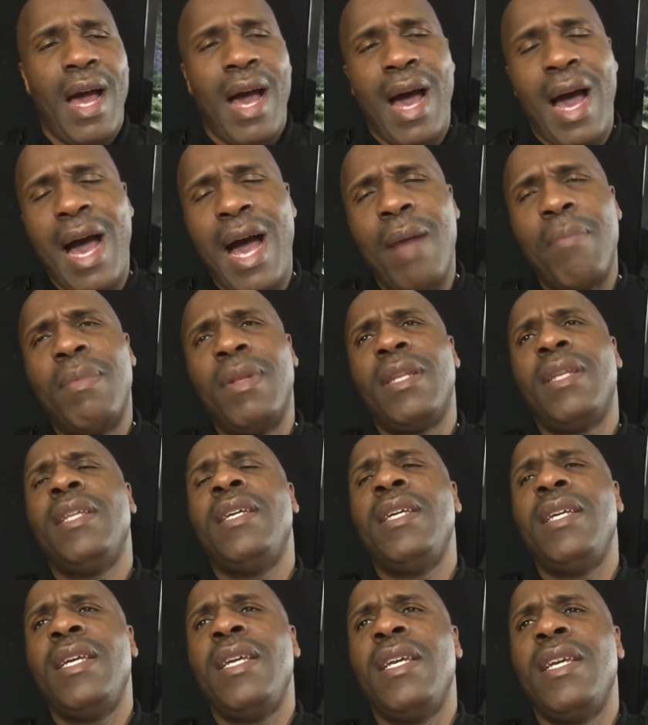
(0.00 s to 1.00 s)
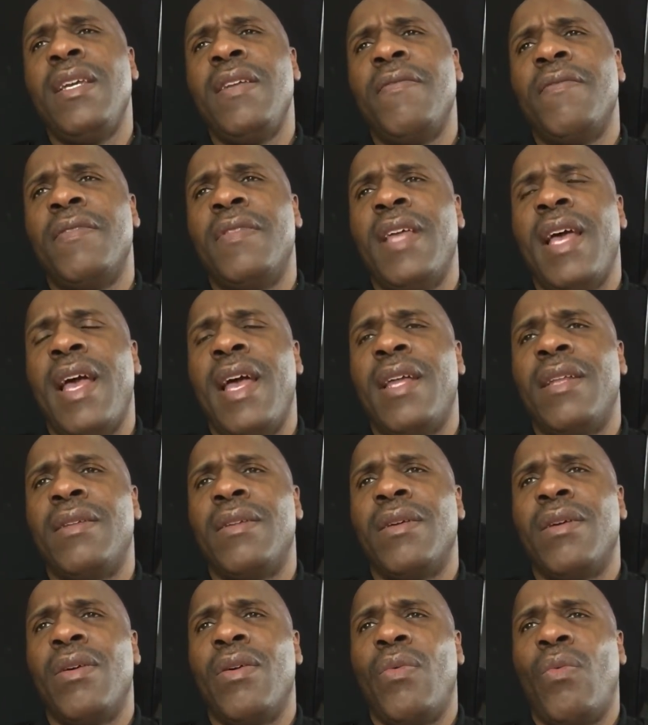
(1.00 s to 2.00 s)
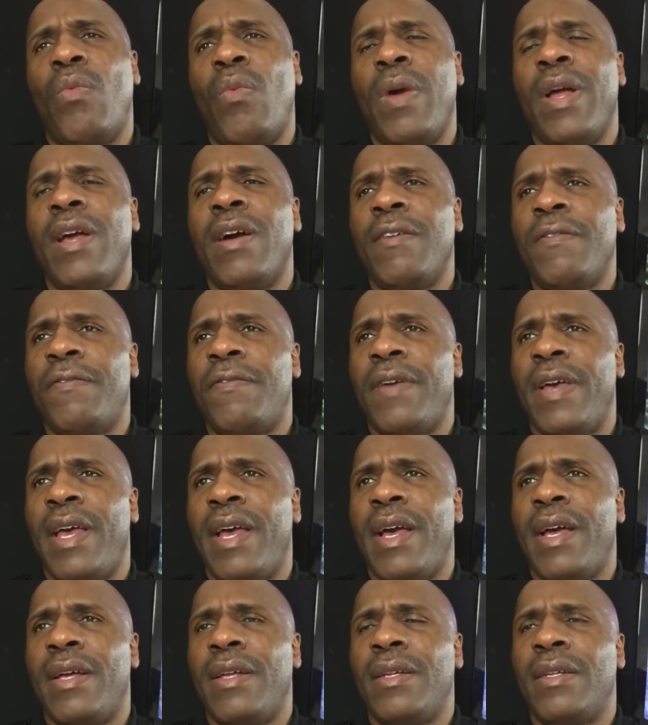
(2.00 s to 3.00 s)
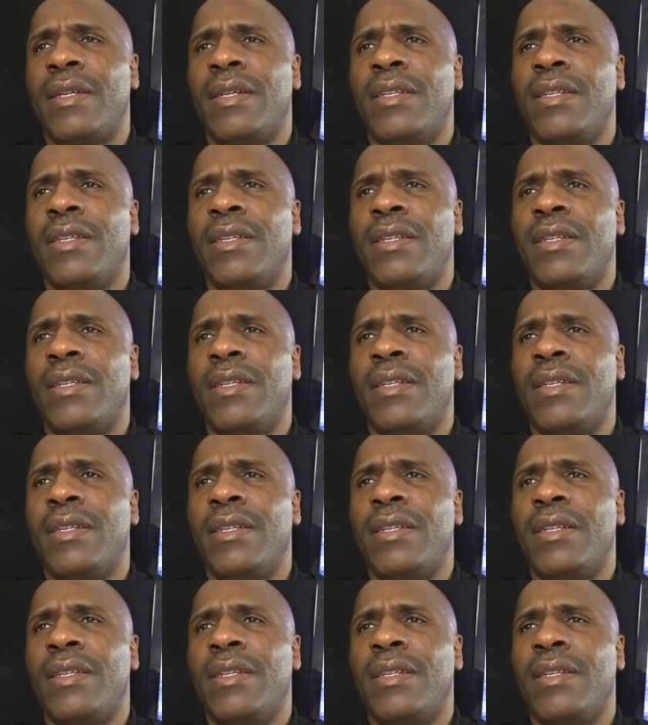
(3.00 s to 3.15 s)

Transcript: I believe that welfare